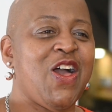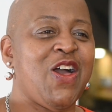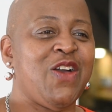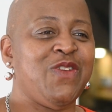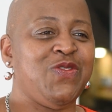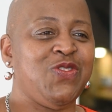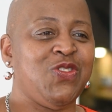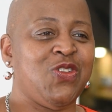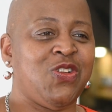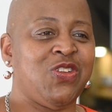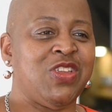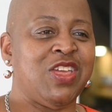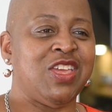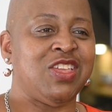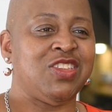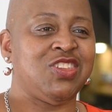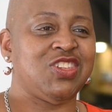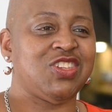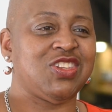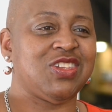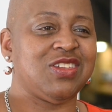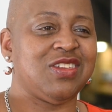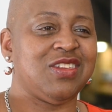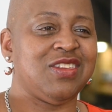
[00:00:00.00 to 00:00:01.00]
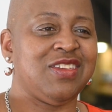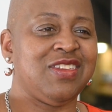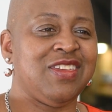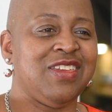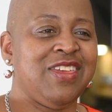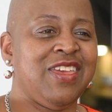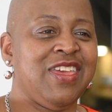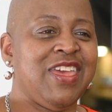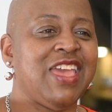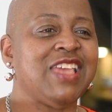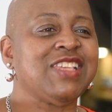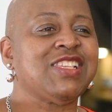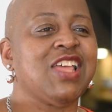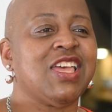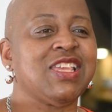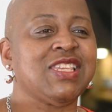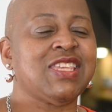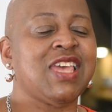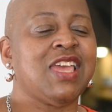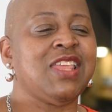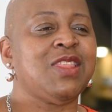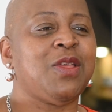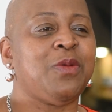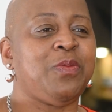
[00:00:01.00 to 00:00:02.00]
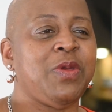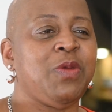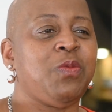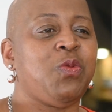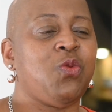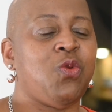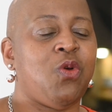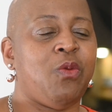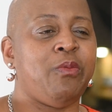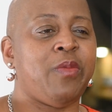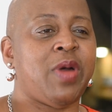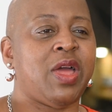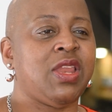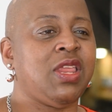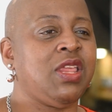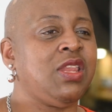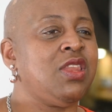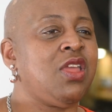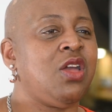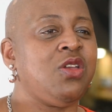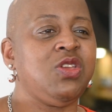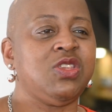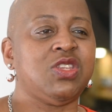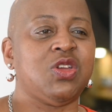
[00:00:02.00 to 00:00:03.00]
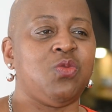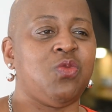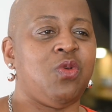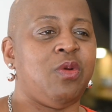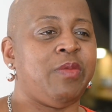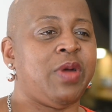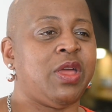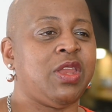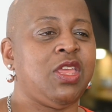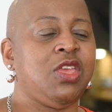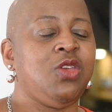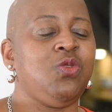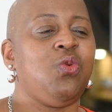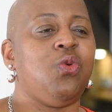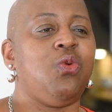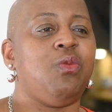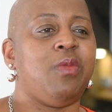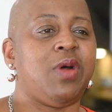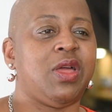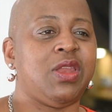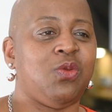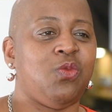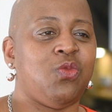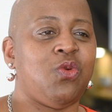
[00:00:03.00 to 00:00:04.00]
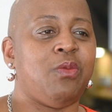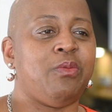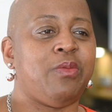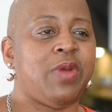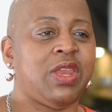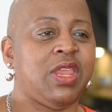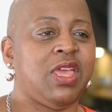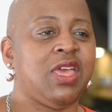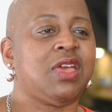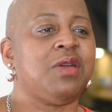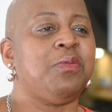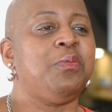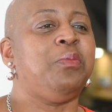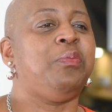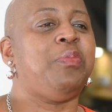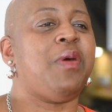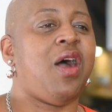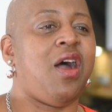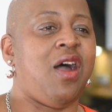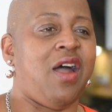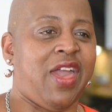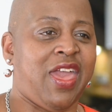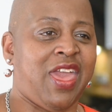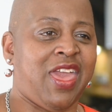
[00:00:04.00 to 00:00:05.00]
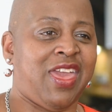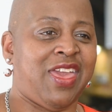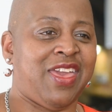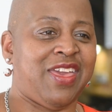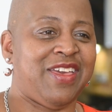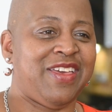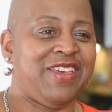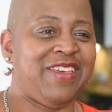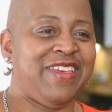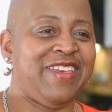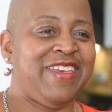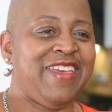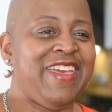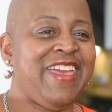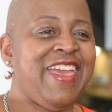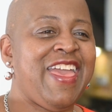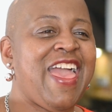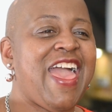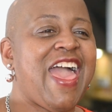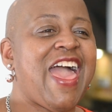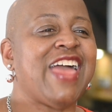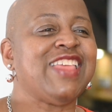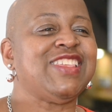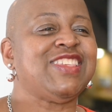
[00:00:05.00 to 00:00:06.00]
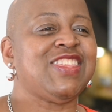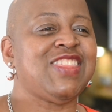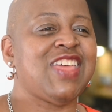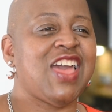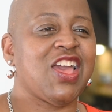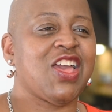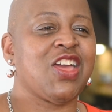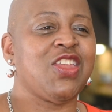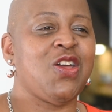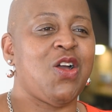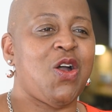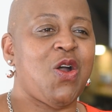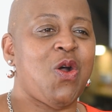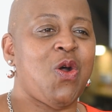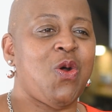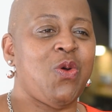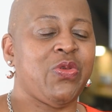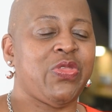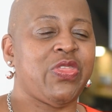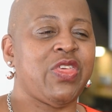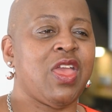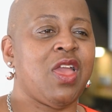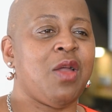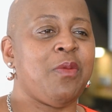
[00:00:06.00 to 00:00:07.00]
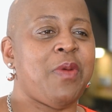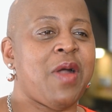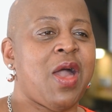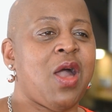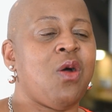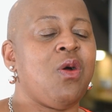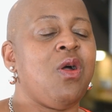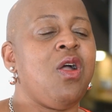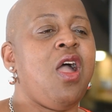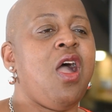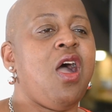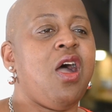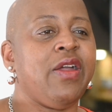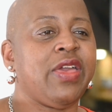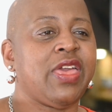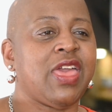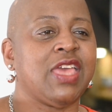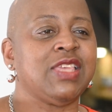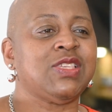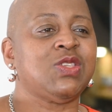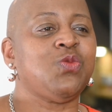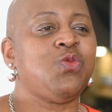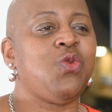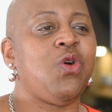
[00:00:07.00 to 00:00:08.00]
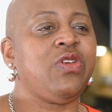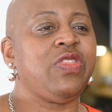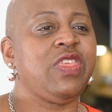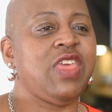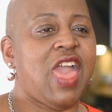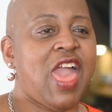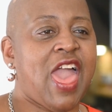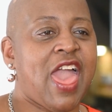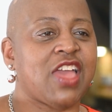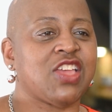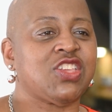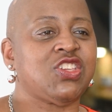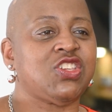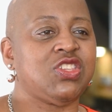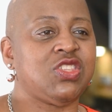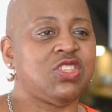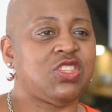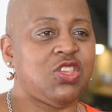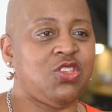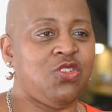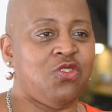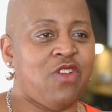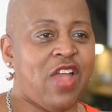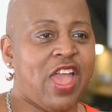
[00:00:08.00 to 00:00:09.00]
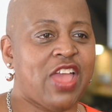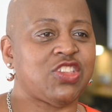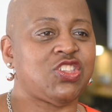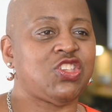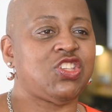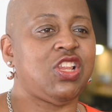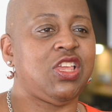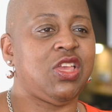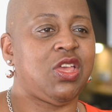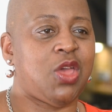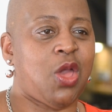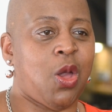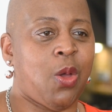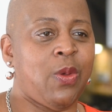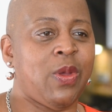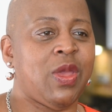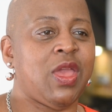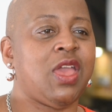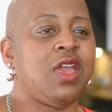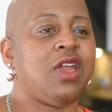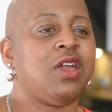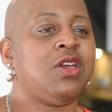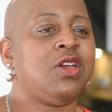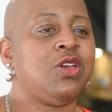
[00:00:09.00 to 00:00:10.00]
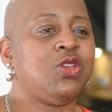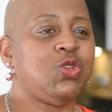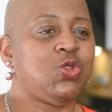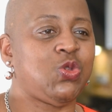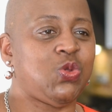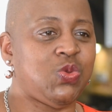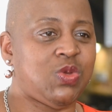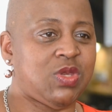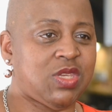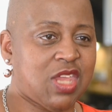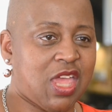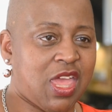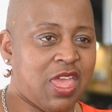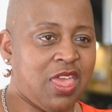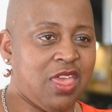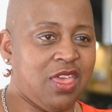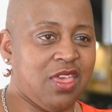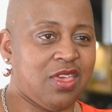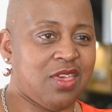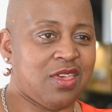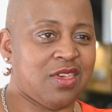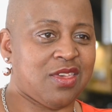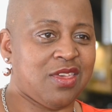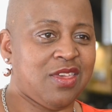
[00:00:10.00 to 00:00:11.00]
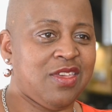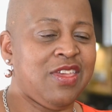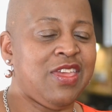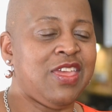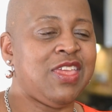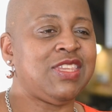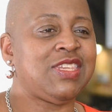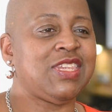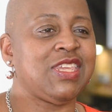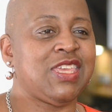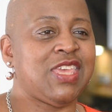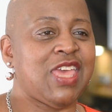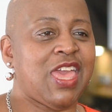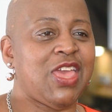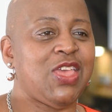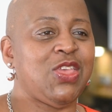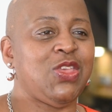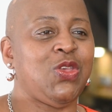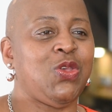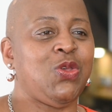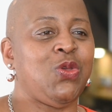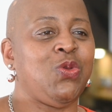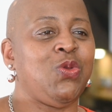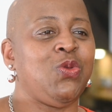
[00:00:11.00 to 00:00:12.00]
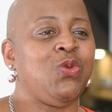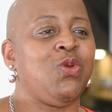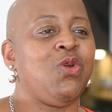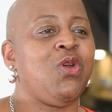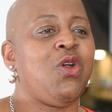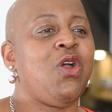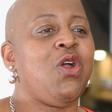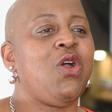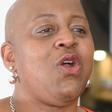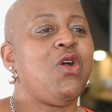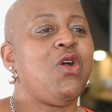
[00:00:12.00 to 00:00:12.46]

of knowledge. It's like saying that people want money. No, you don't want money. You want what money can buy. And so that kind of whole thing about, okay, so what are the actions that you're actually going to take to get you